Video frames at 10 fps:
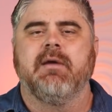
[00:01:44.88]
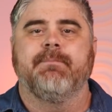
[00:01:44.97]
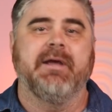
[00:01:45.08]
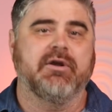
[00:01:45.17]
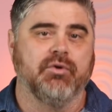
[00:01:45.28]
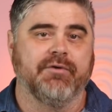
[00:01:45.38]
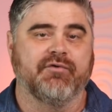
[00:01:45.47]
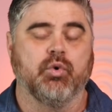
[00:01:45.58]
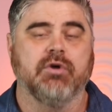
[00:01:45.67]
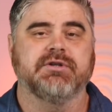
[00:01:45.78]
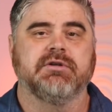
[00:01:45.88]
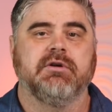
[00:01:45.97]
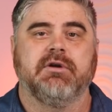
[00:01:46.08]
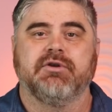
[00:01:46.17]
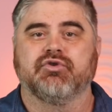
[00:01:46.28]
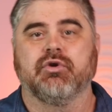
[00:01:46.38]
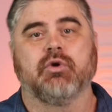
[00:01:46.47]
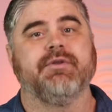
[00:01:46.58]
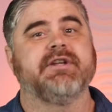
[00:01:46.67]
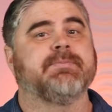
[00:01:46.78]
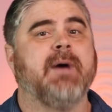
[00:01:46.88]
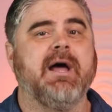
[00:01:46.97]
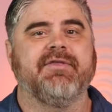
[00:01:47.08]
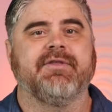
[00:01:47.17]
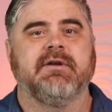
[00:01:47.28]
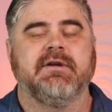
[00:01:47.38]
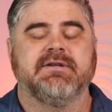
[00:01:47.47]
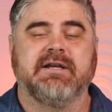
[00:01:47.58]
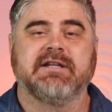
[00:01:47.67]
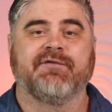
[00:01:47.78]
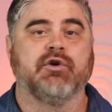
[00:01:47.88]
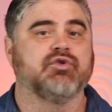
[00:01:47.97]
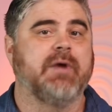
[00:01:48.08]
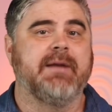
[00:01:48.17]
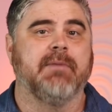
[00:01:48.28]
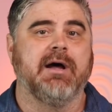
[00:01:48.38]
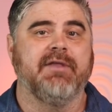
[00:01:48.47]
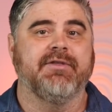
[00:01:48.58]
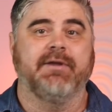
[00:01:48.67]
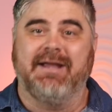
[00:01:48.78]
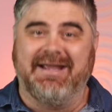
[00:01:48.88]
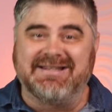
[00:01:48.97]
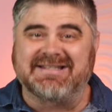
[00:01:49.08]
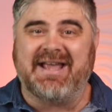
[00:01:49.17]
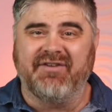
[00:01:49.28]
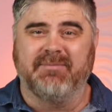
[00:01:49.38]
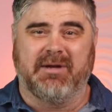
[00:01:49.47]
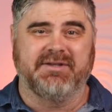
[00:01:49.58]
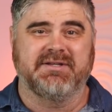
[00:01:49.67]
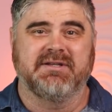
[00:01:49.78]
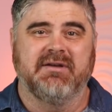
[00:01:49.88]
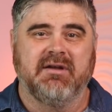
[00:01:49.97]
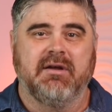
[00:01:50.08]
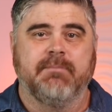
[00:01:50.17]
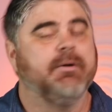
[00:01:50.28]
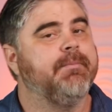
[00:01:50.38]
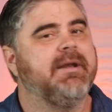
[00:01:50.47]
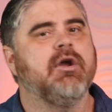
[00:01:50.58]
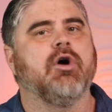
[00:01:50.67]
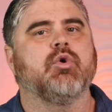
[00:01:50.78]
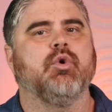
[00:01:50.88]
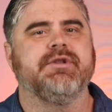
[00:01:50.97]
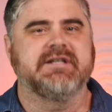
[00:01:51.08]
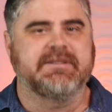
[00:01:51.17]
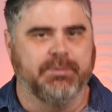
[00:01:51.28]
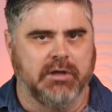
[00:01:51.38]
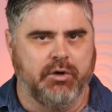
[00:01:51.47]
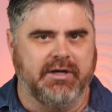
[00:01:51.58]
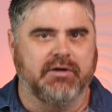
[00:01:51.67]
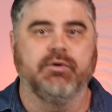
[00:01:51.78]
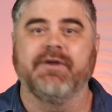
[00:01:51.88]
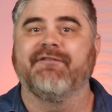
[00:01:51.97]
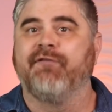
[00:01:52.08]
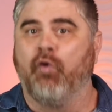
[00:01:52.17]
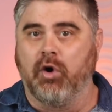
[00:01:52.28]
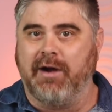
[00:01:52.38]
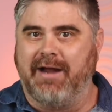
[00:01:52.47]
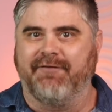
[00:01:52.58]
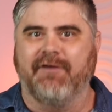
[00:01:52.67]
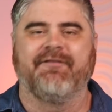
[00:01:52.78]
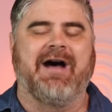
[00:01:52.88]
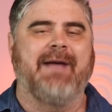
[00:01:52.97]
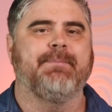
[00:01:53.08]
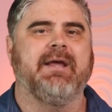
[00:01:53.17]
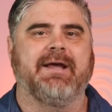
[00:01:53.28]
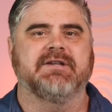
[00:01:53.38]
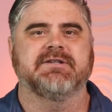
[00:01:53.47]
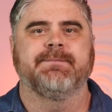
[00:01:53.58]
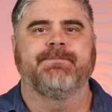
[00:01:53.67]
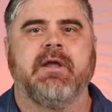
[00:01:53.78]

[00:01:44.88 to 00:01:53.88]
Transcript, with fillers: Bitcoin, of course, struggled this month, seeing its first red month in seven months. But many altcoins exploded, including four out of our five picks.